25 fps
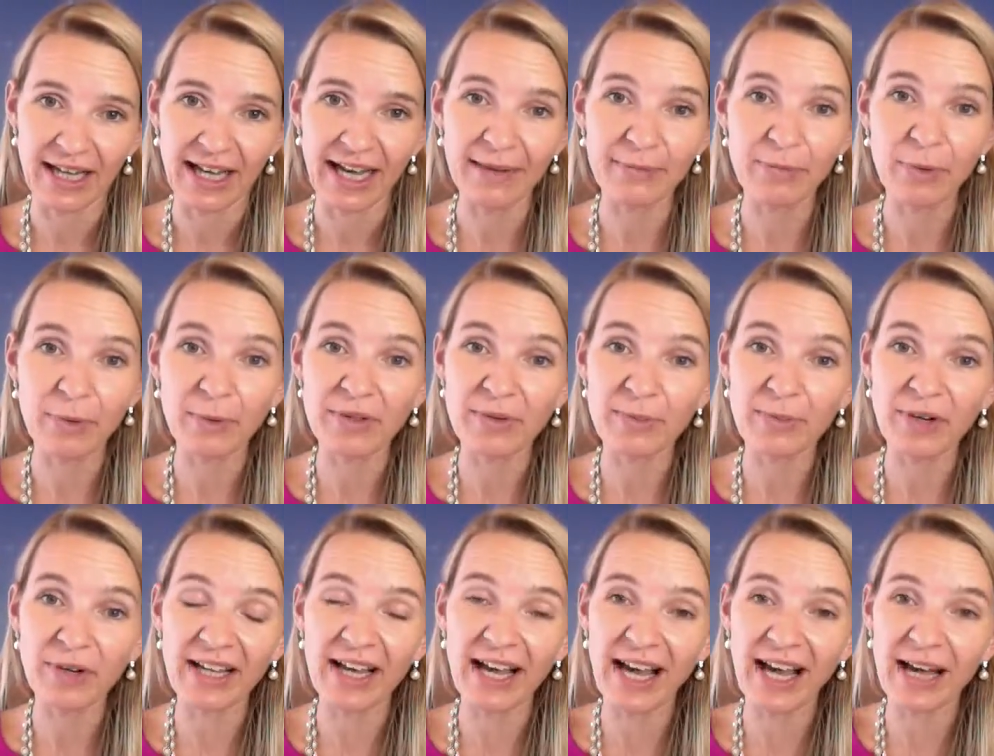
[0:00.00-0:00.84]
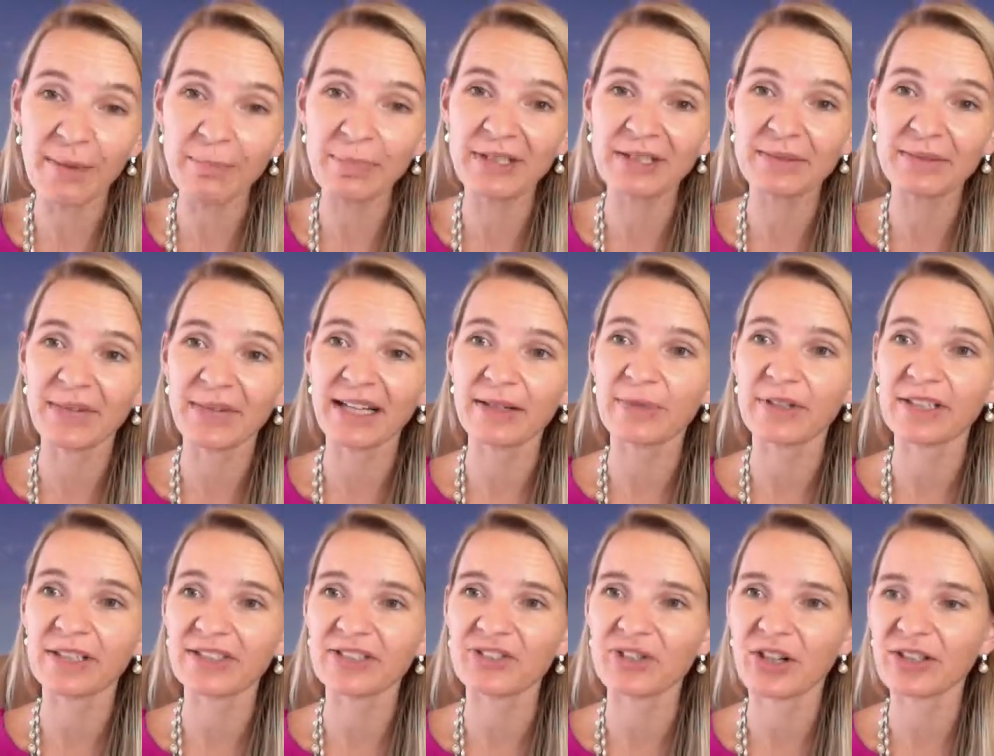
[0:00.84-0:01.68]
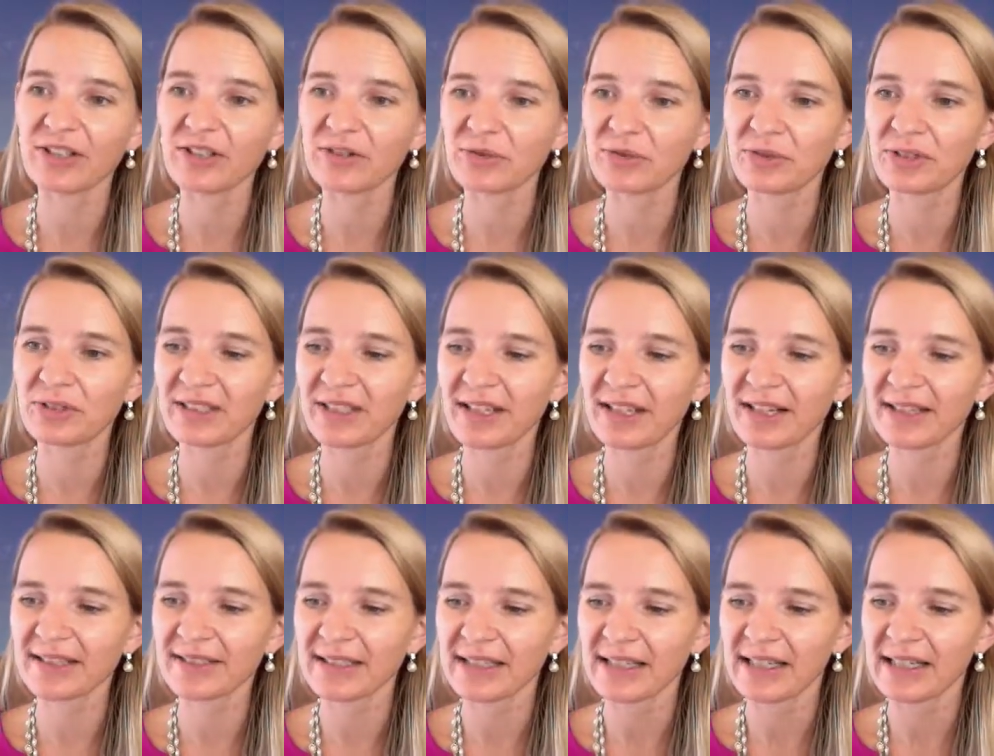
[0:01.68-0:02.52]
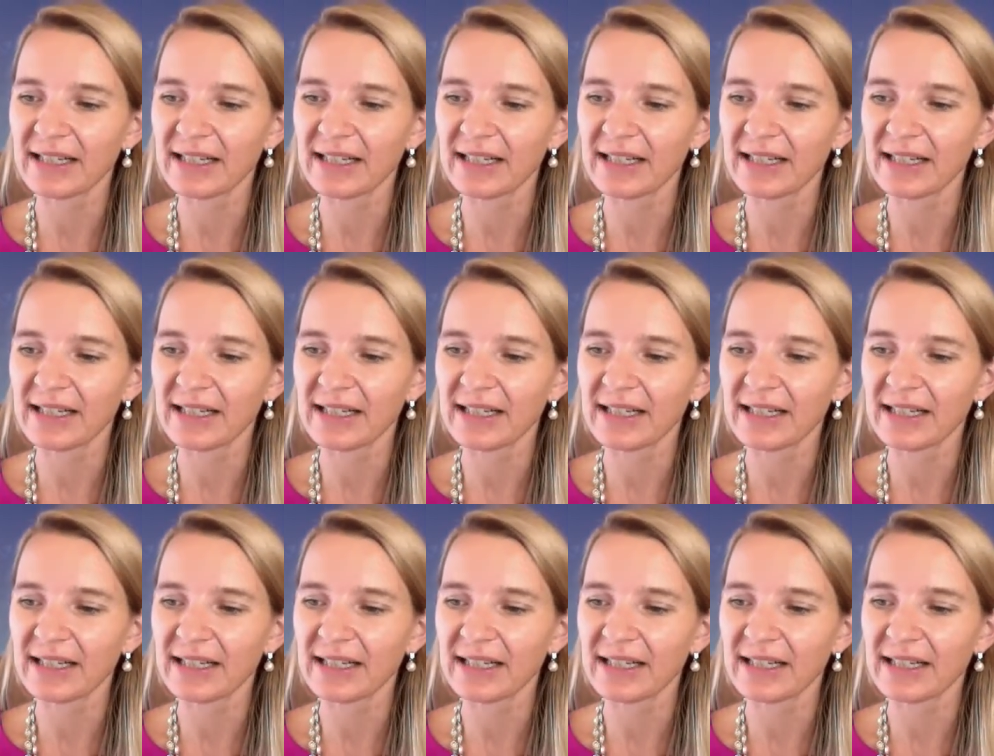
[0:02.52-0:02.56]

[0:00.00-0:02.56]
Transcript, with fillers: And what, what happened, Mike, when I started doing that,